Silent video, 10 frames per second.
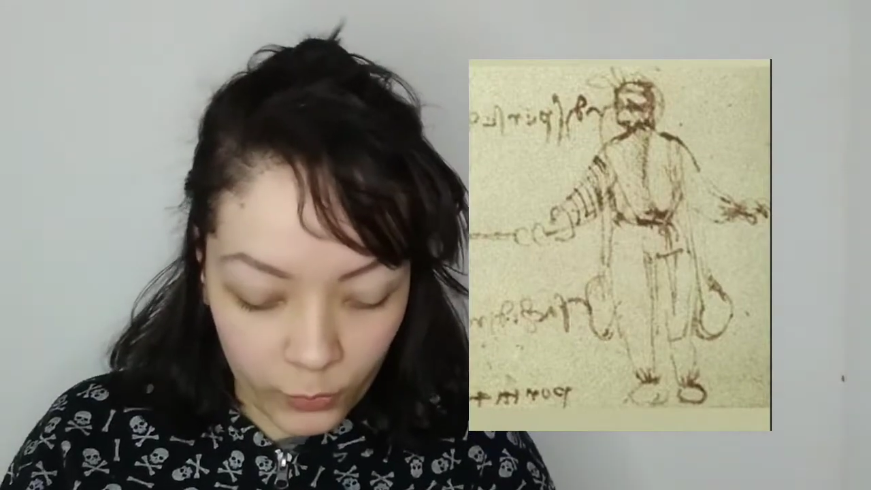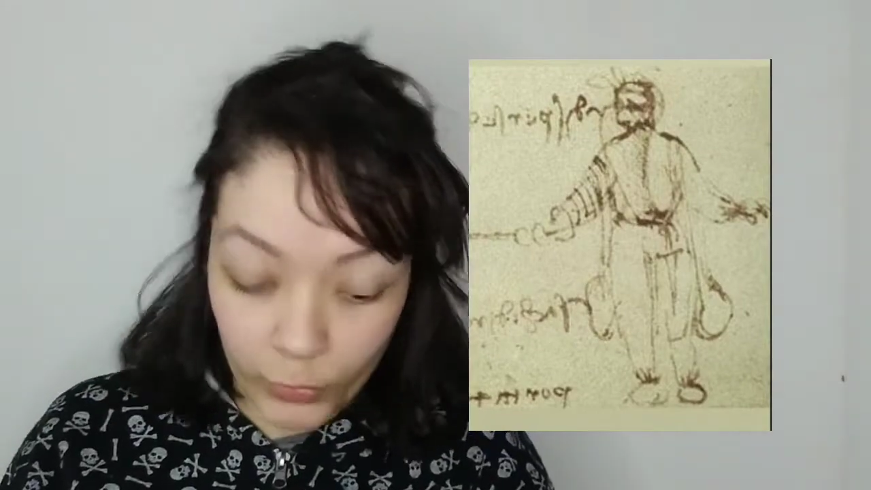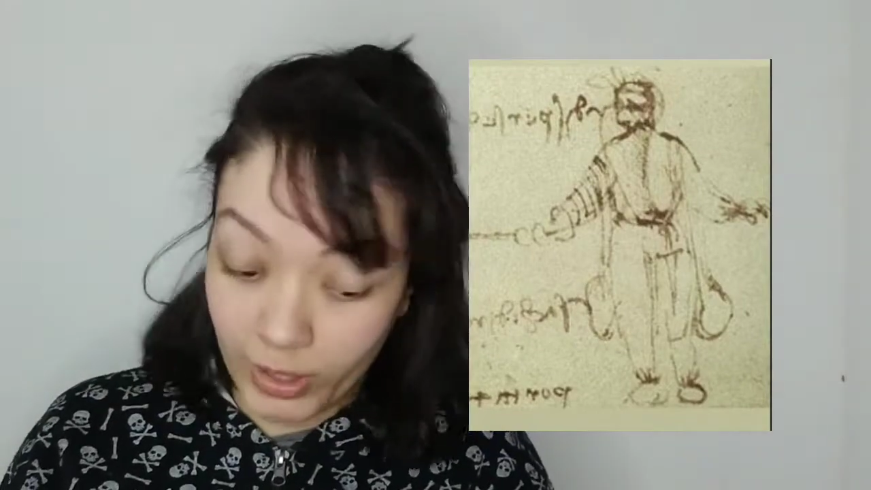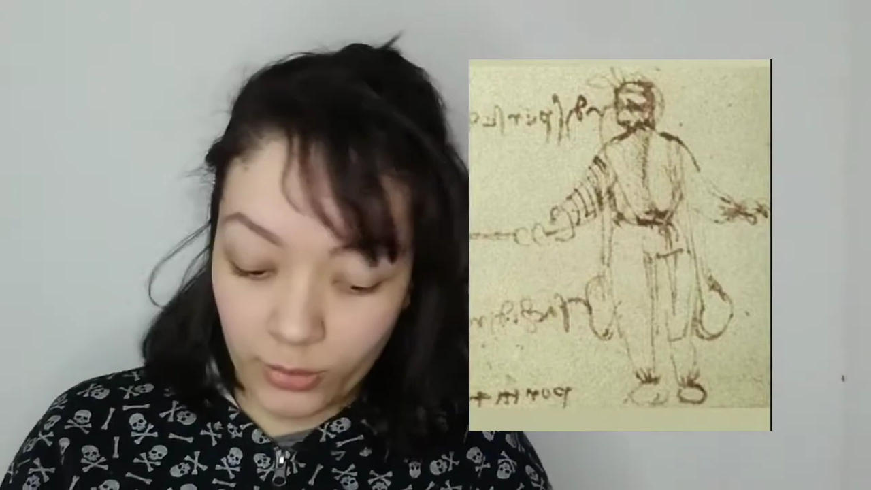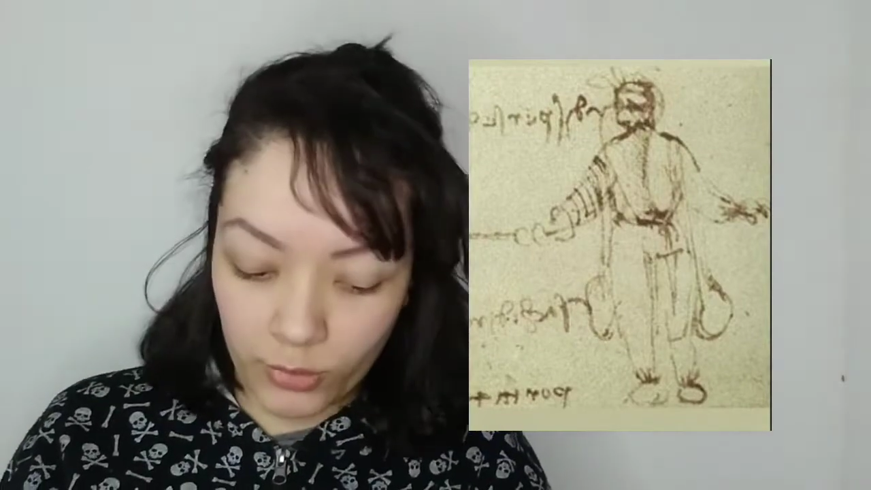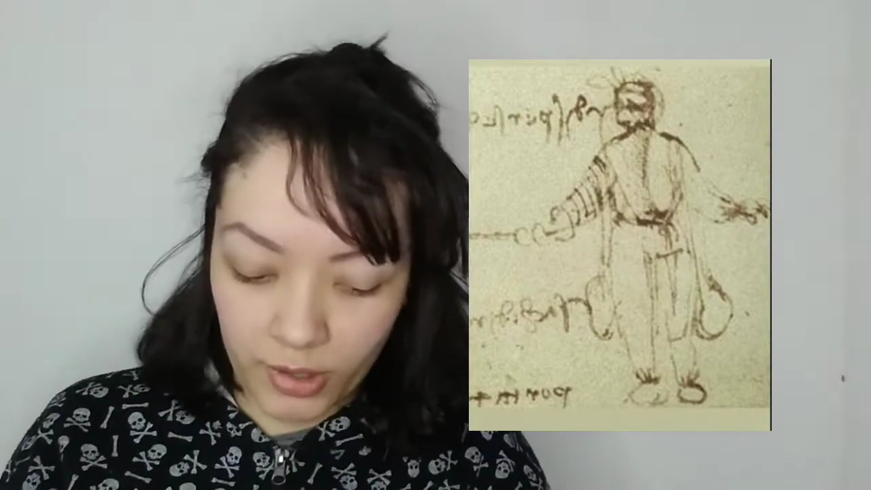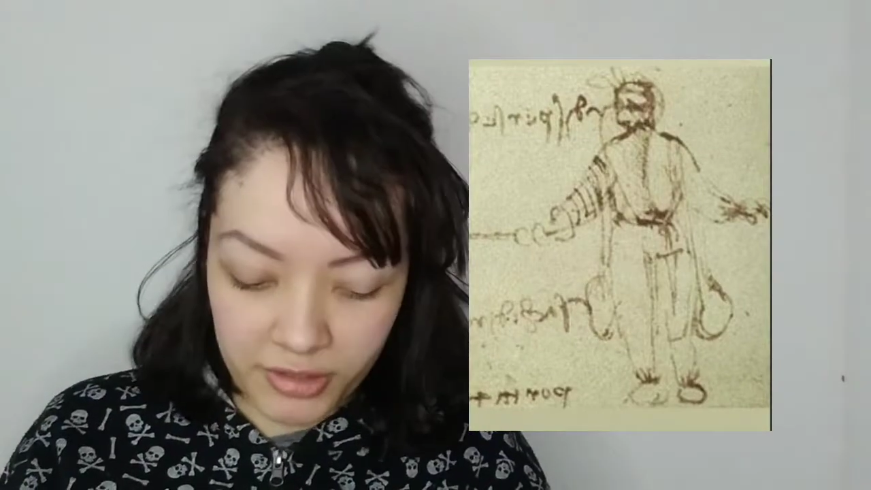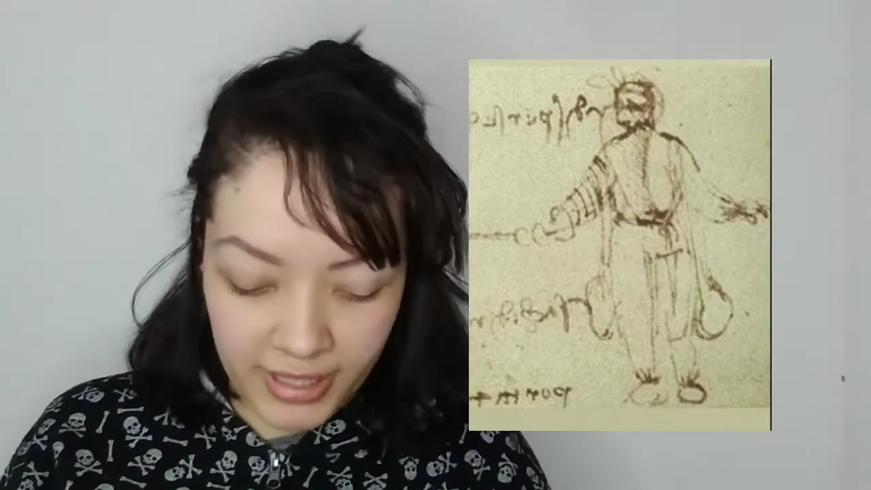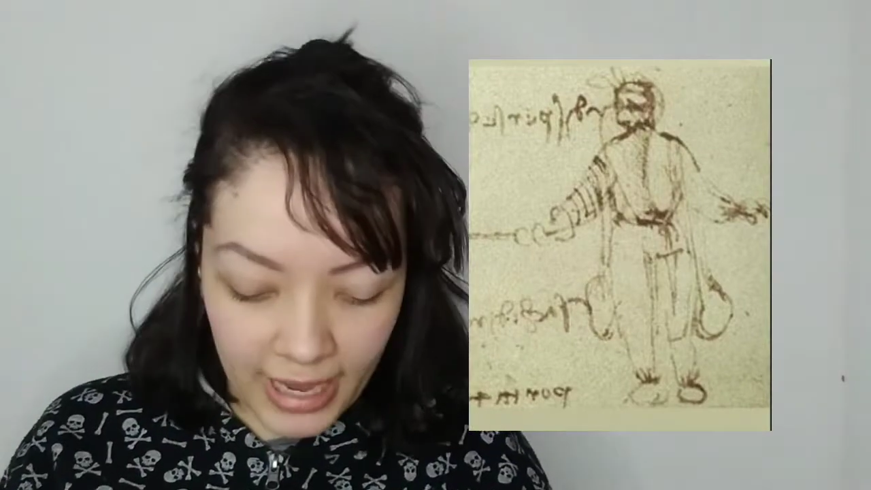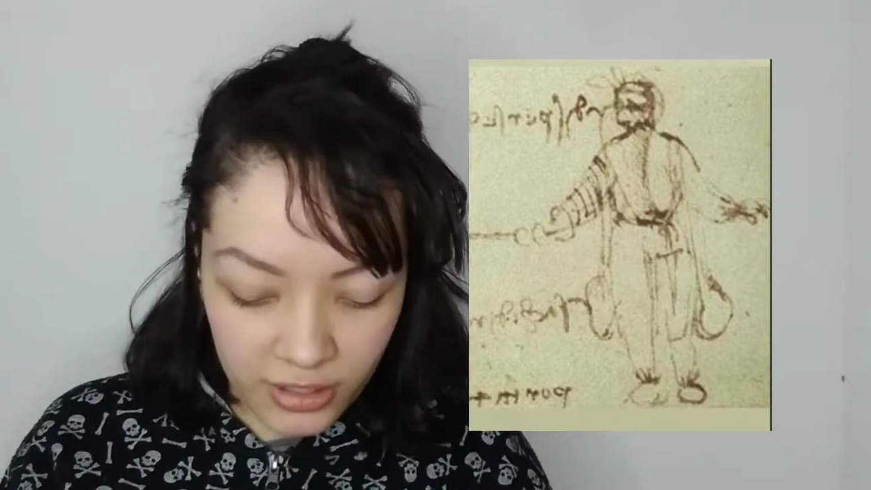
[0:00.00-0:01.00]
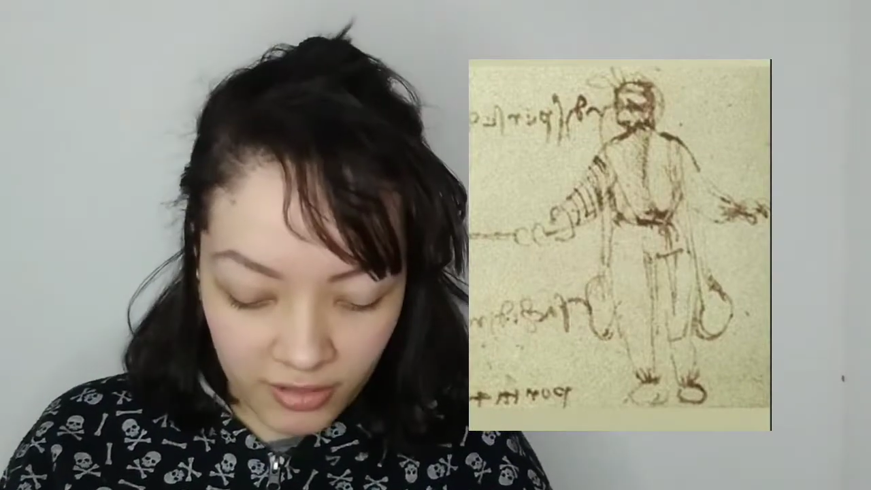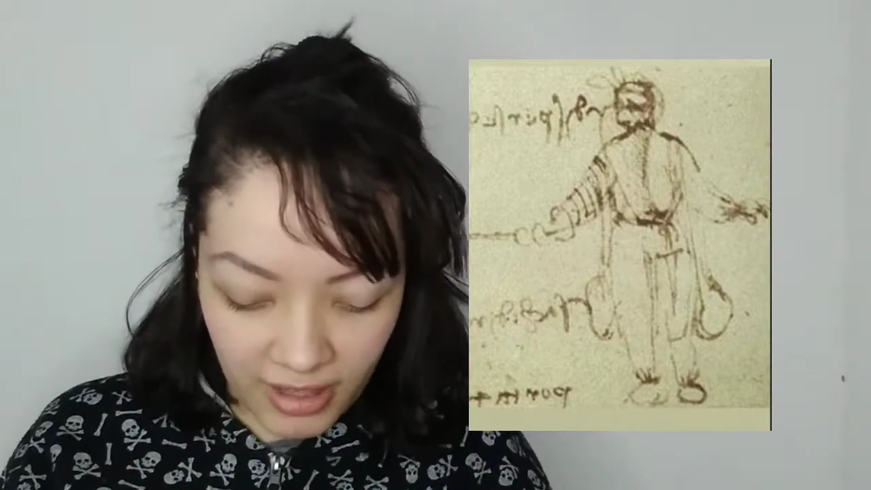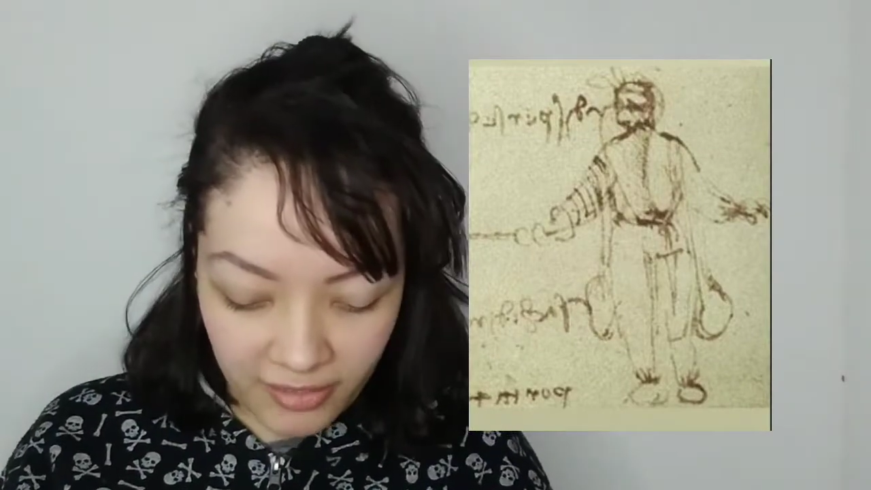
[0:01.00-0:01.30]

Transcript: really rough sketch of Da